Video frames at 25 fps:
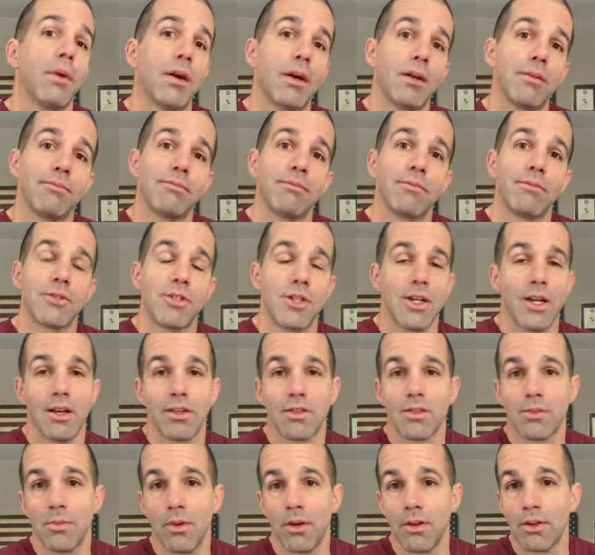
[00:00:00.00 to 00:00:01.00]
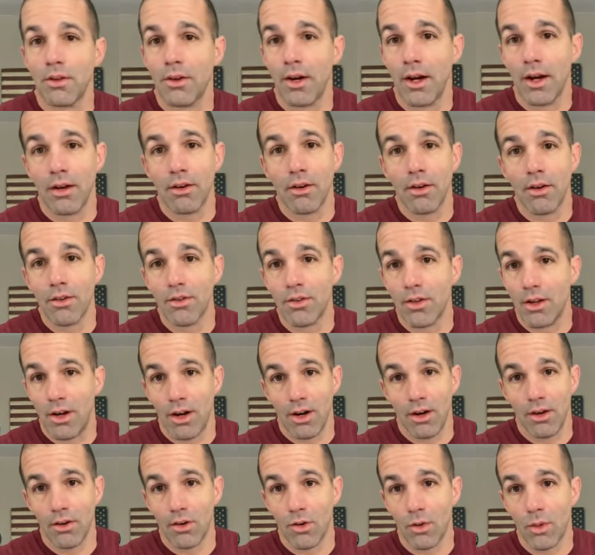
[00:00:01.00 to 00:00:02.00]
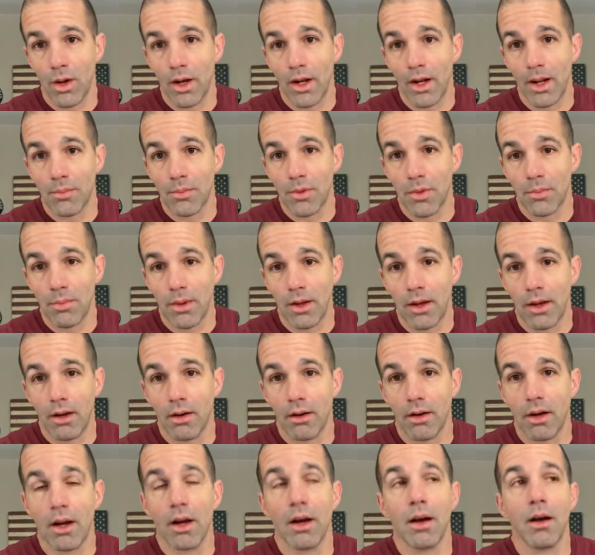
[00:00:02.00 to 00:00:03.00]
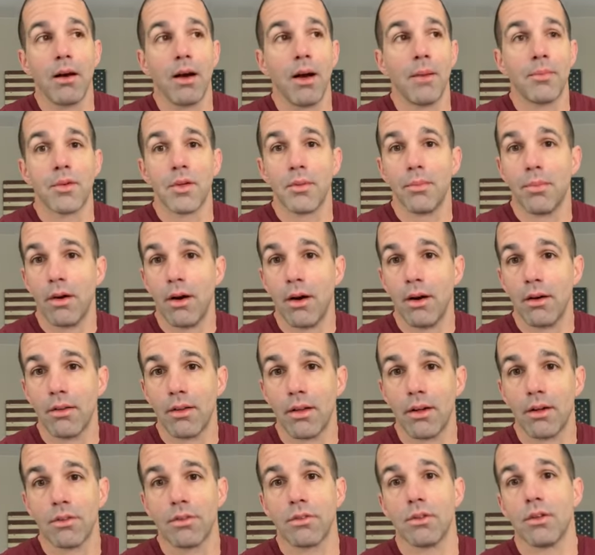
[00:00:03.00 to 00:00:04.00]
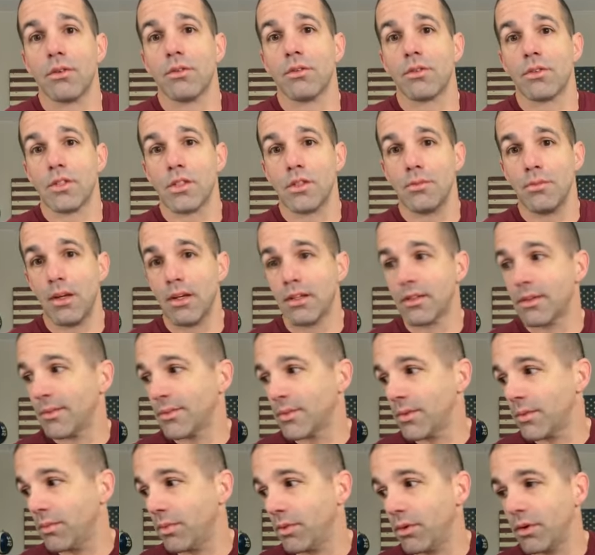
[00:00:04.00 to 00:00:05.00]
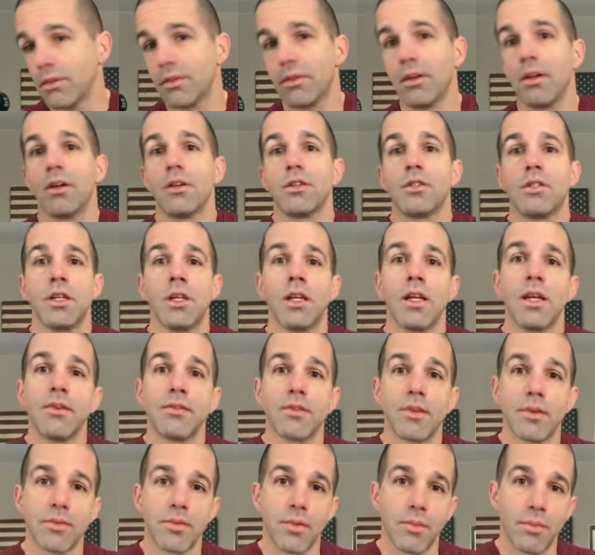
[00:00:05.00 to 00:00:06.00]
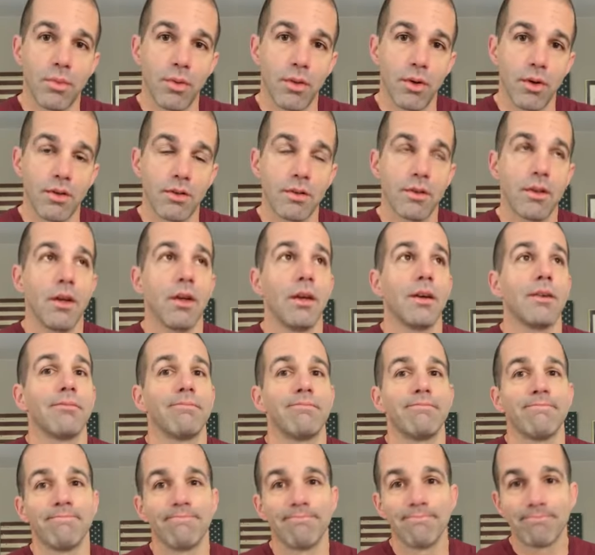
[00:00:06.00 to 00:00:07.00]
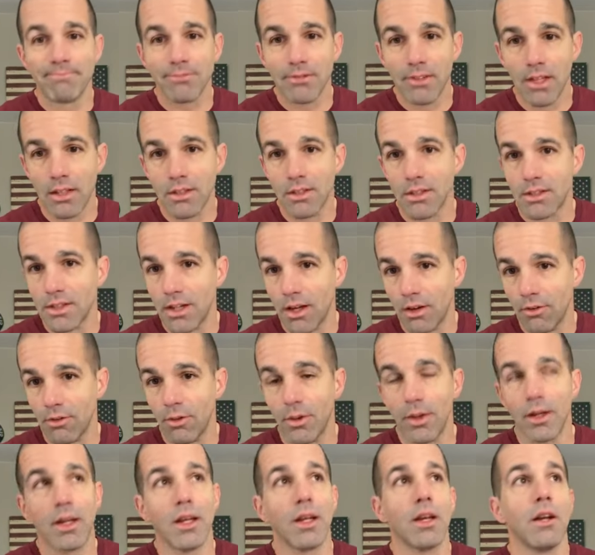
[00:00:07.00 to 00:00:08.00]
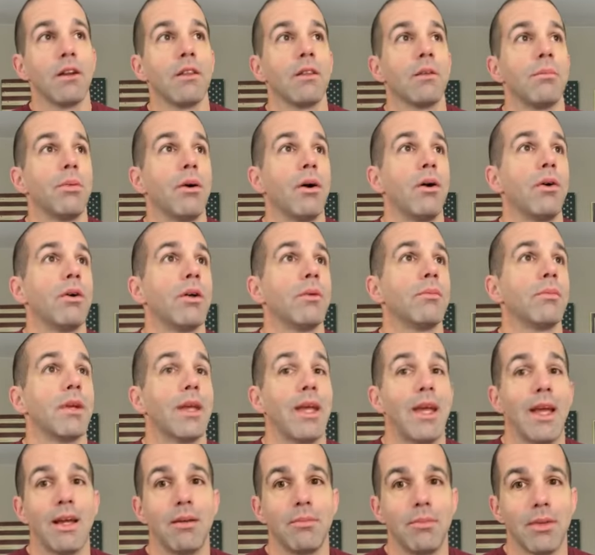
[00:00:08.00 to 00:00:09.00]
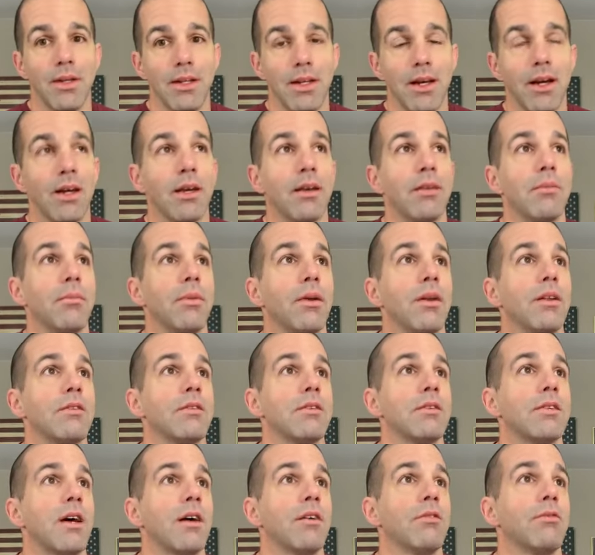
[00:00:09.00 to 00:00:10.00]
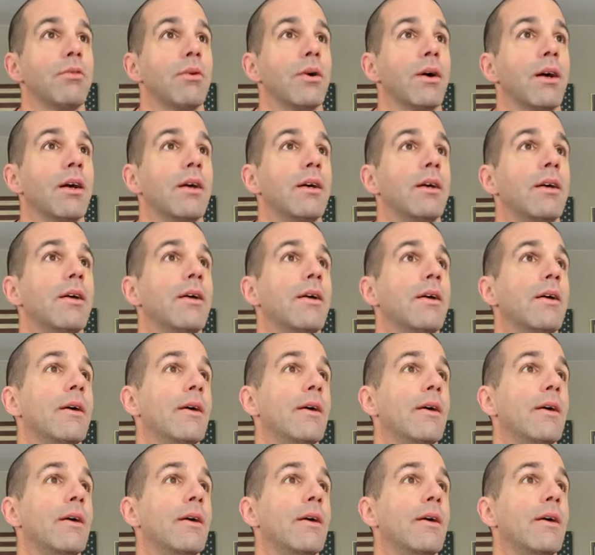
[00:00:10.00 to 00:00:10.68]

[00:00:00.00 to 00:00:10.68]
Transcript: But she has some other areas that aren't quite up to par there. So she makes up some points here. She gives up some points there. That's a tough way to get on the podium. It can be done, but it's a tough way.